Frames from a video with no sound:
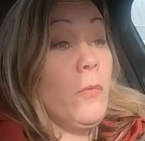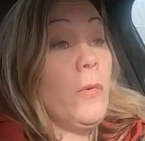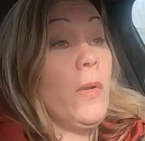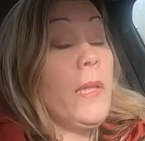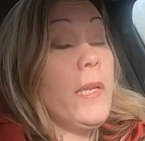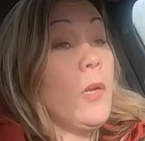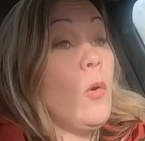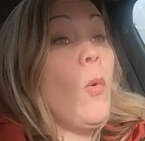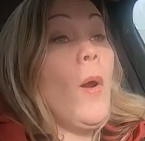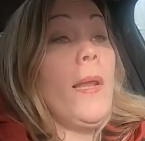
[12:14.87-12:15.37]
I
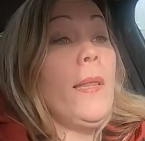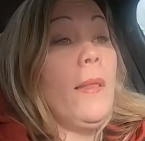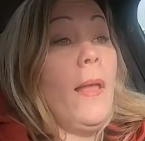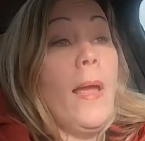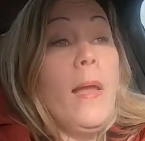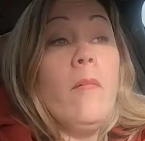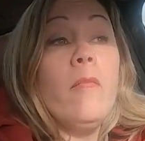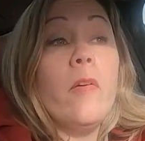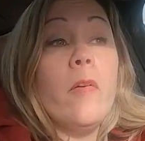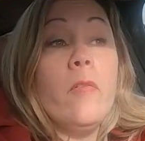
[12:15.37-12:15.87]
really quite
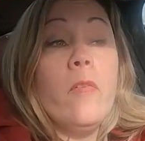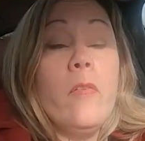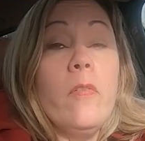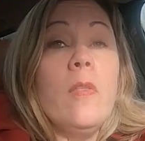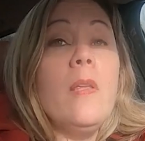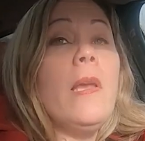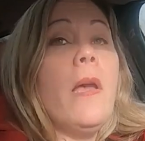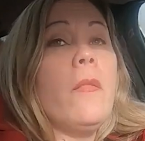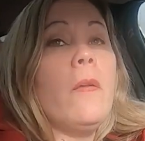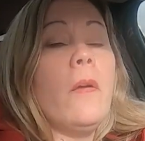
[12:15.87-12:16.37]
like versus
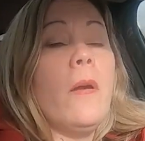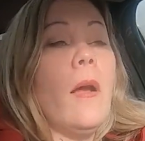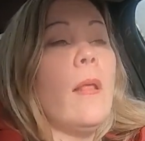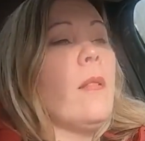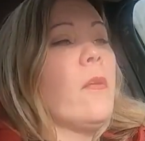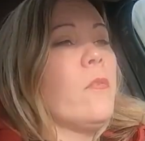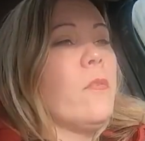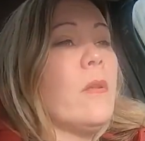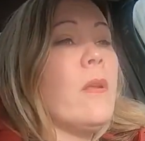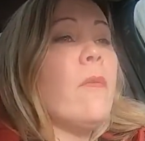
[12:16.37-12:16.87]
the other
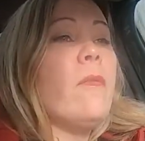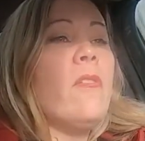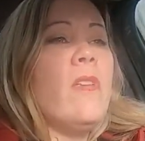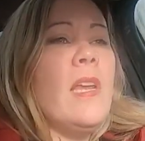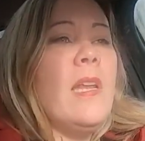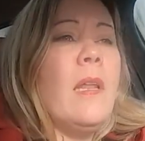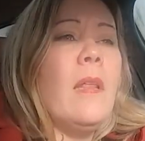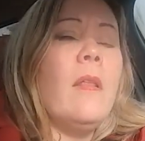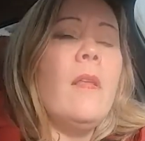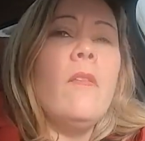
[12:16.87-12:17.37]
colors that I've
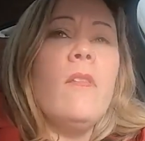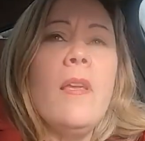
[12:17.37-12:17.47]
seen in the